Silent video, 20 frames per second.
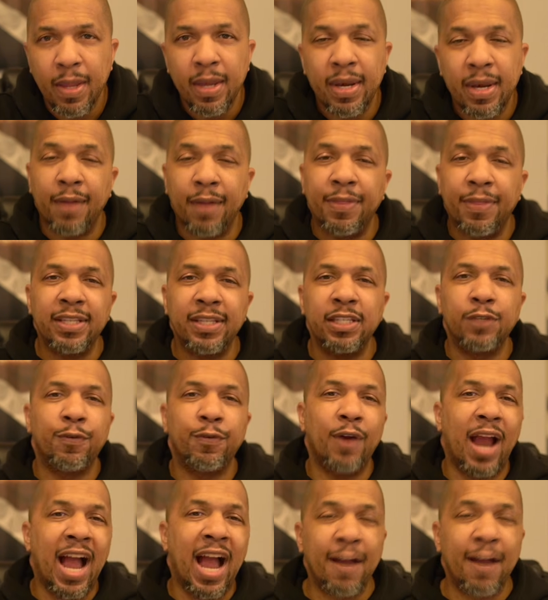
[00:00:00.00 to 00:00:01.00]
Now, this is
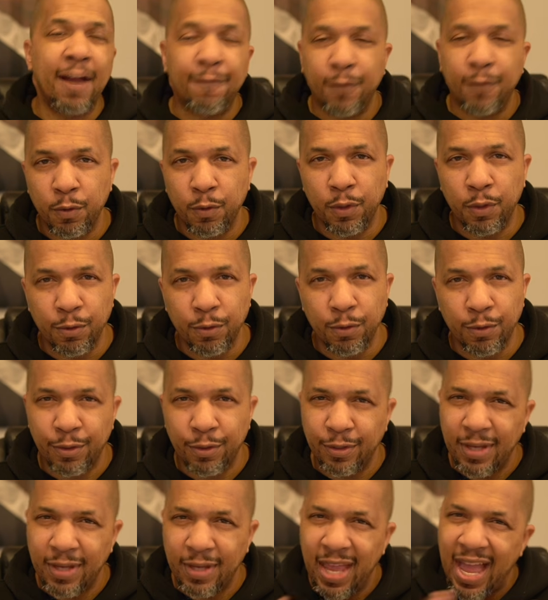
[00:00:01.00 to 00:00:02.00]
for iPhone
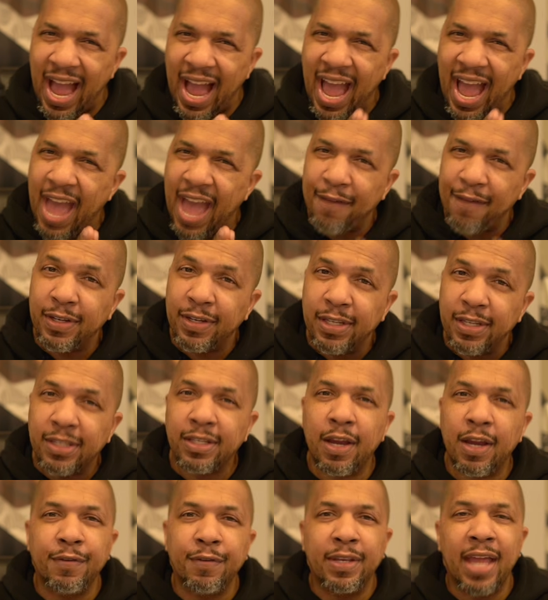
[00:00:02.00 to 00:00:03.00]
users. I haven't
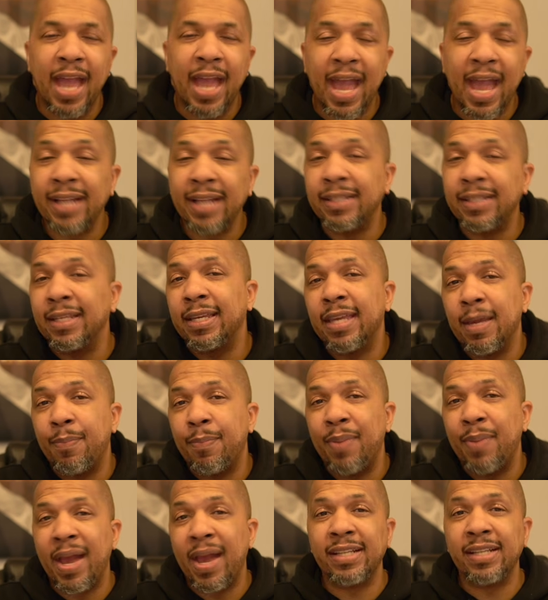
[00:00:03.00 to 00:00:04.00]
discovered the hack to
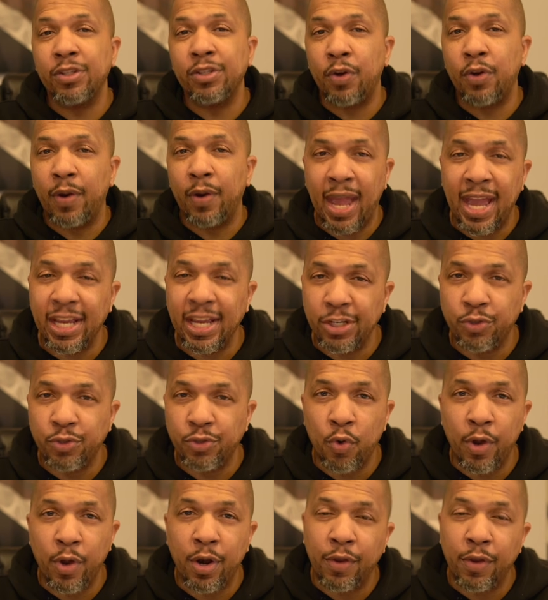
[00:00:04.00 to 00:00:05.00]
get past it on
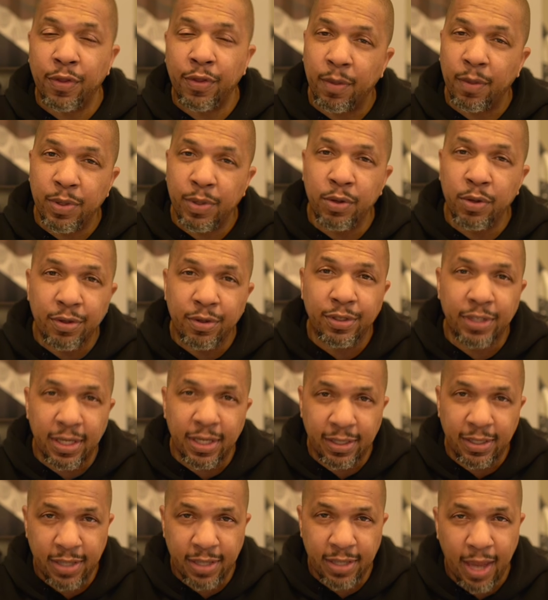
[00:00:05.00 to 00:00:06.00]
Android or the computer
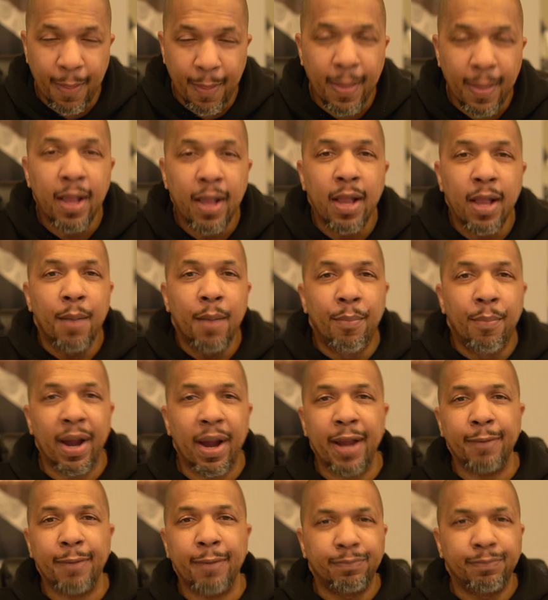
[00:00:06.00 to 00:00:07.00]
just yet,
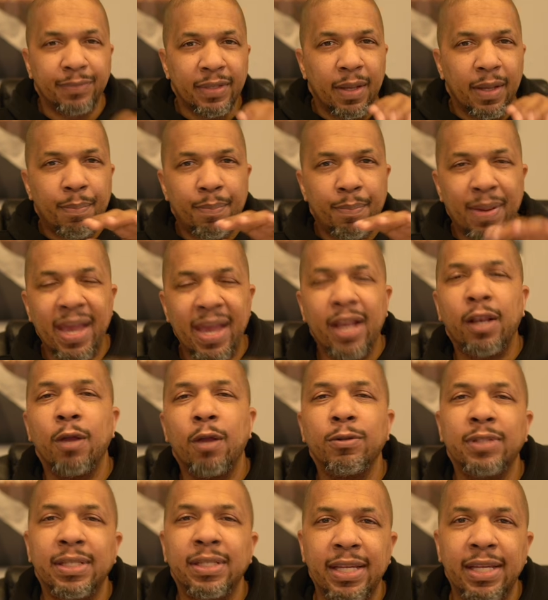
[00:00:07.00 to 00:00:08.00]
but pay
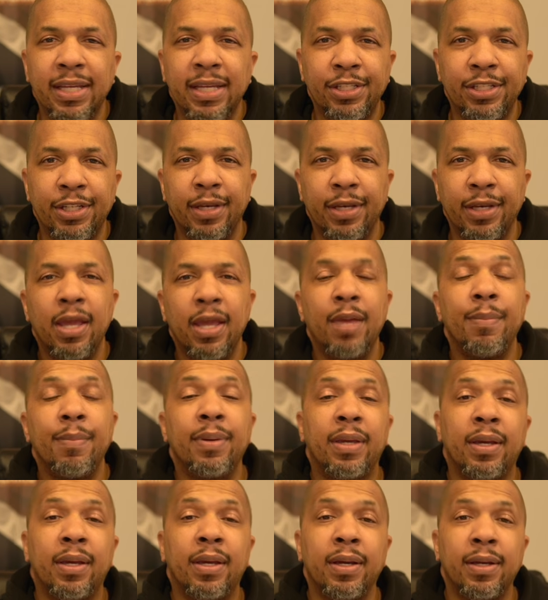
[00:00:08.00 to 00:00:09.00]
close attention
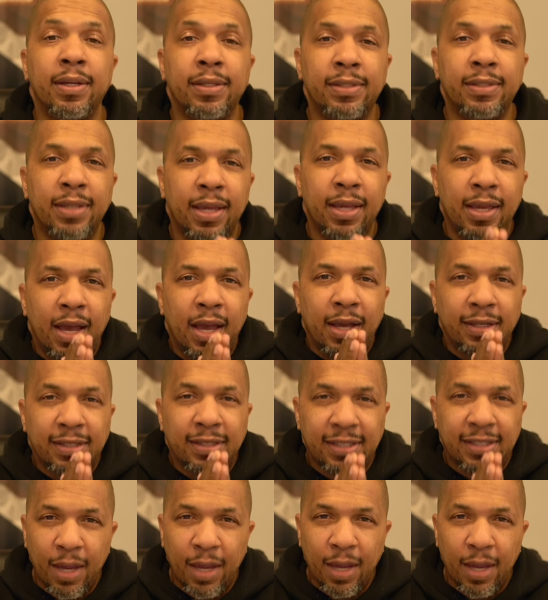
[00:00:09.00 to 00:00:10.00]
because
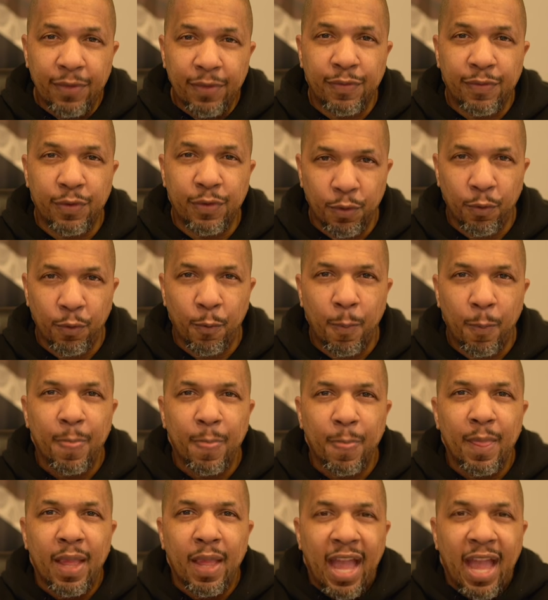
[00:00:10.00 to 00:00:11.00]
some of you
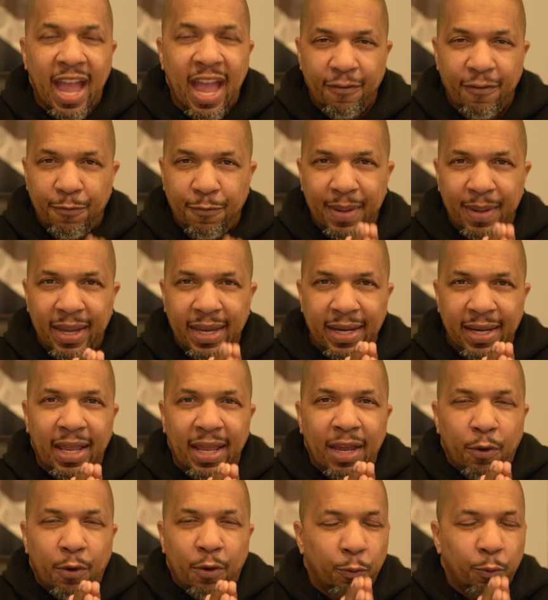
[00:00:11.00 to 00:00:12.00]
have been
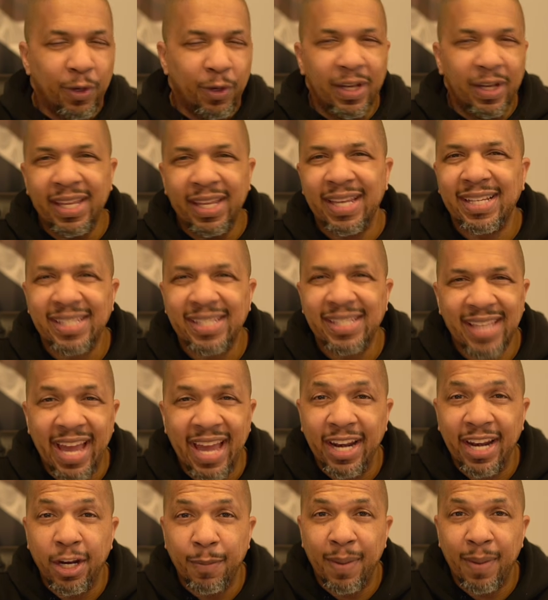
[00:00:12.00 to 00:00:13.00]
really
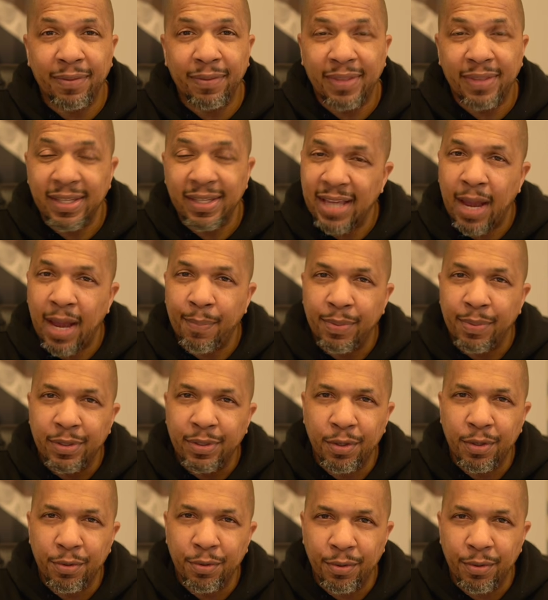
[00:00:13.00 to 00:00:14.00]
excited about this
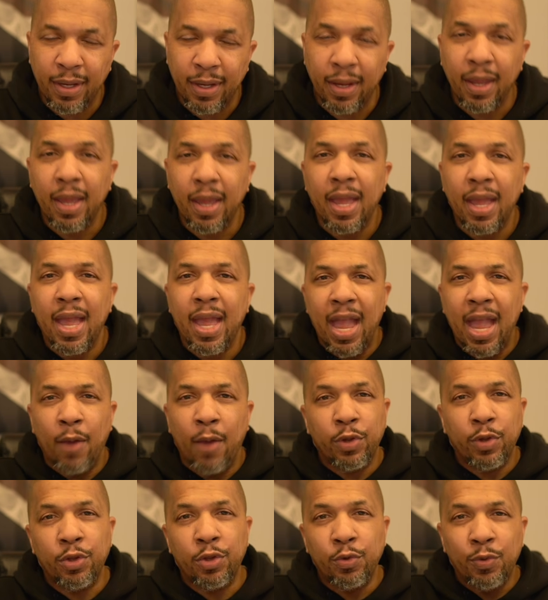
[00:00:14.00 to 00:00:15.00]
opportunity. And
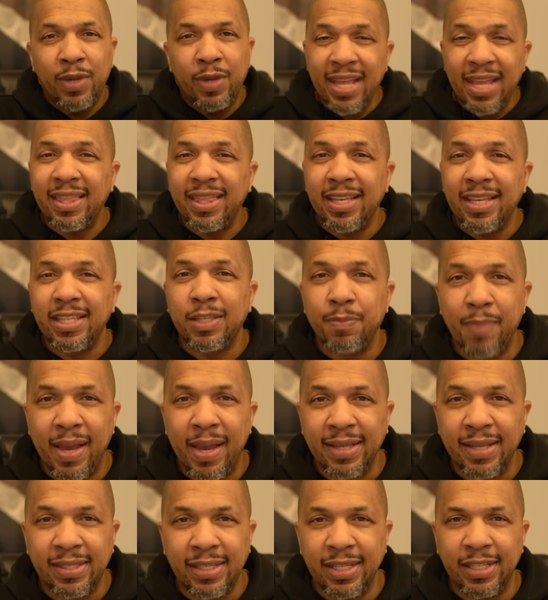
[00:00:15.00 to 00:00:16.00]
when you get this
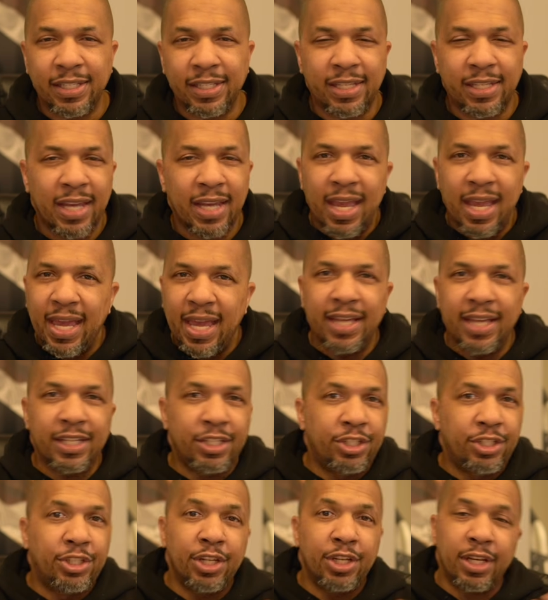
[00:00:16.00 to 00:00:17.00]
message,
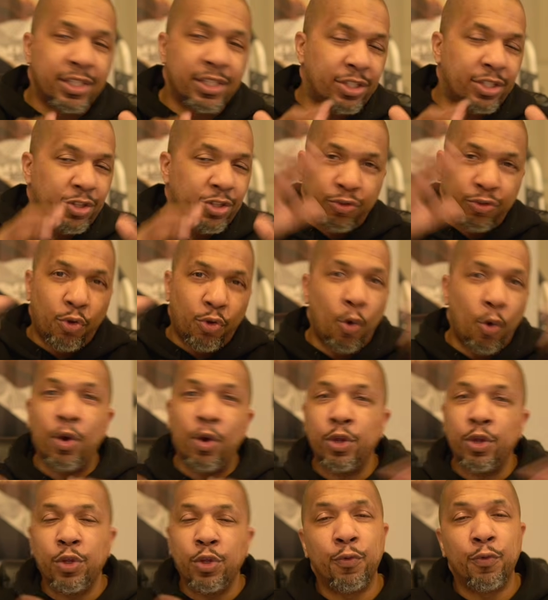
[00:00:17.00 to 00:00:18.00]
it's just
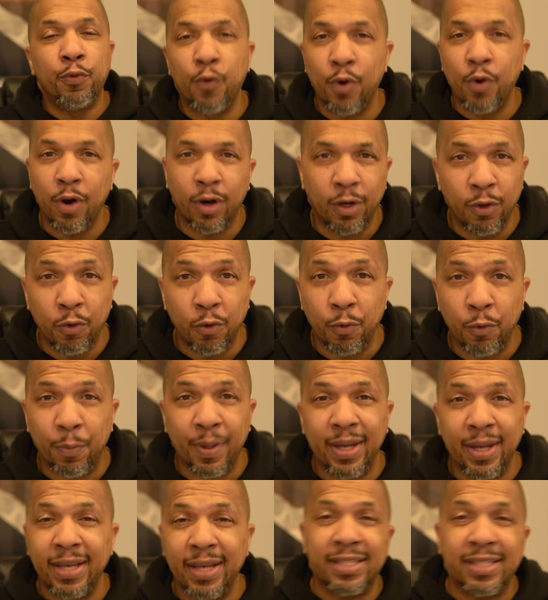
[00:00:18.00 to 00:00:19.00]
throwing you for a loop.
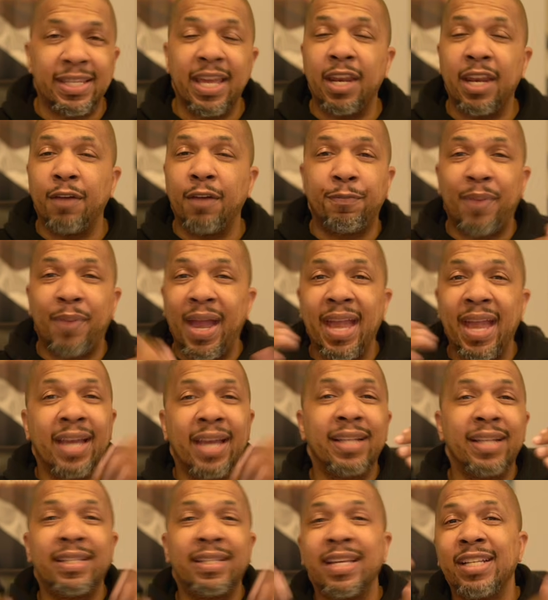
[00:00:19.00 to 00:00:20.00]
And instead of paying
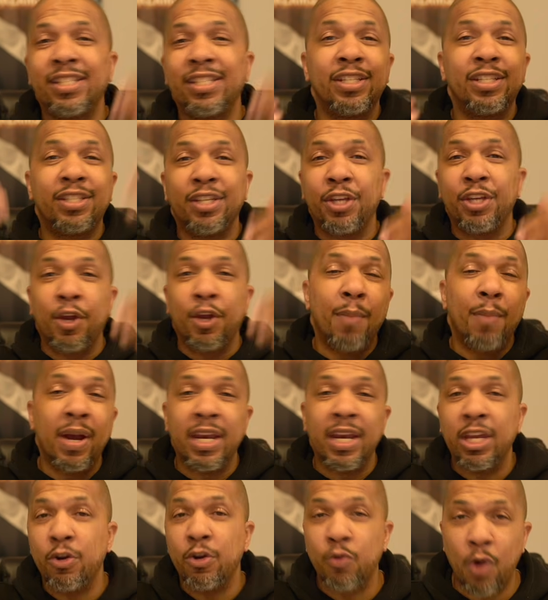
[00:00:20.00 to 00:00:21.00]
attention to your
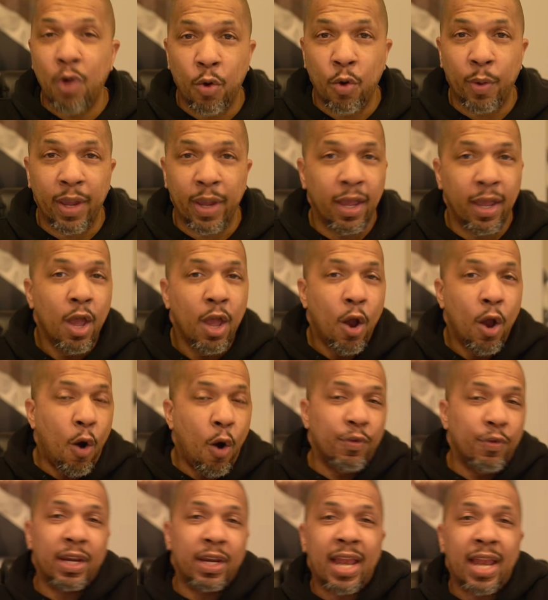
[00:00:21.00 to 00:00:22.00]
money growing
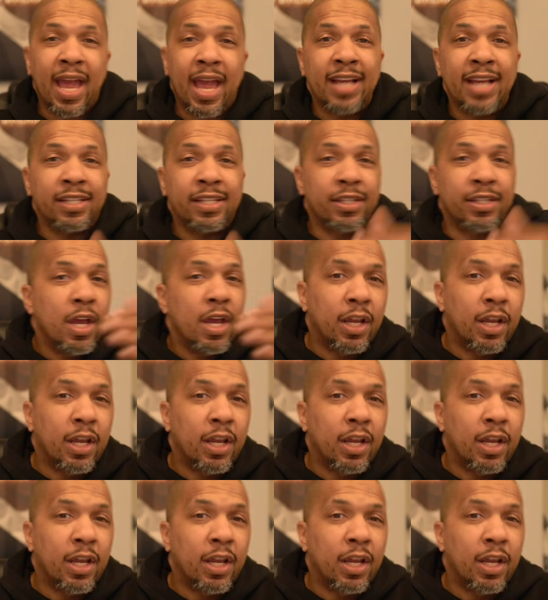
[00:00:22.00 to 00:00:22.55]
over the last